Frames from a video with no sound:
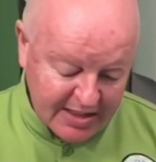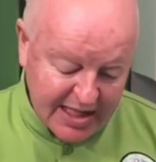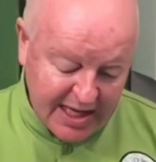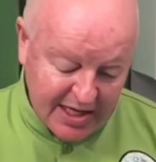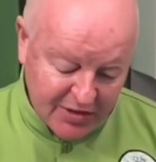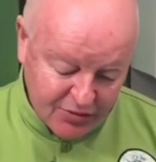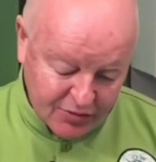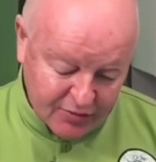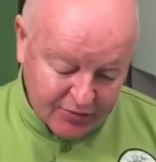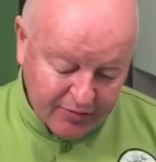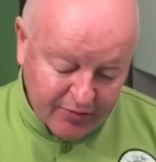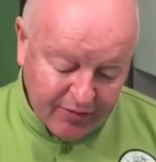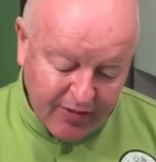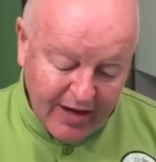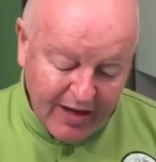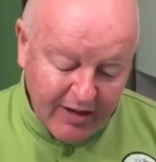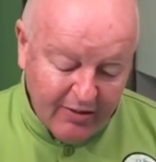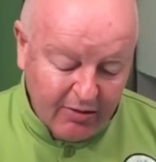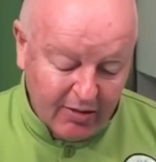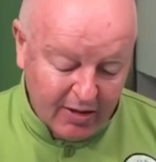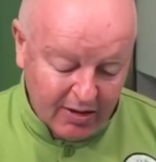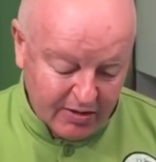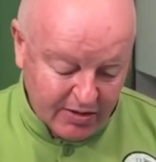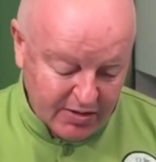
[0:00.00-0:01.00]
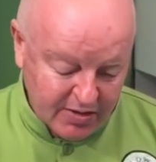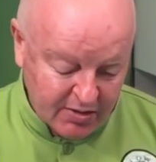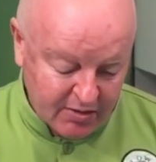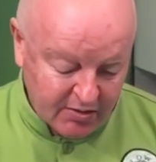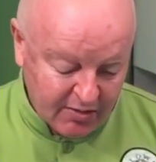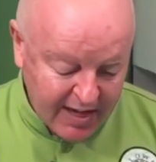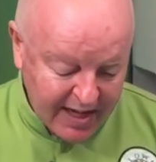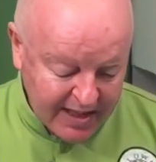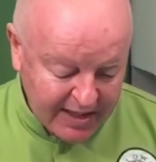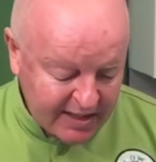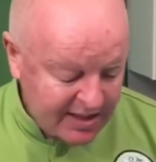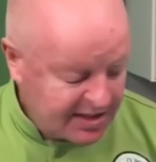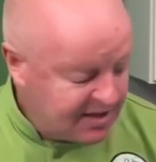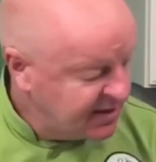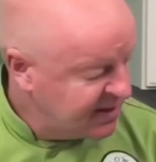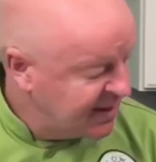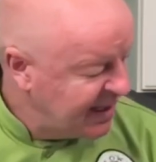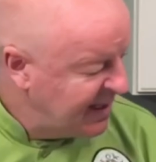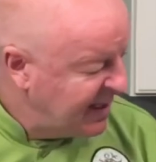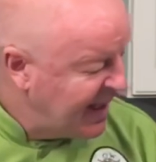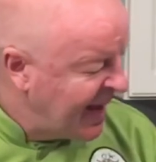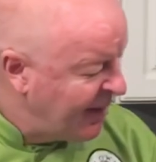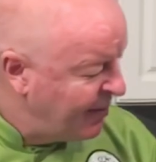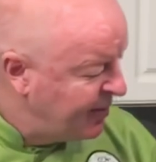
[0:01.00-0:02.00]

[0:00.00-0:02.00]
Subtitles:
natural fragrance. All right. And as I said, that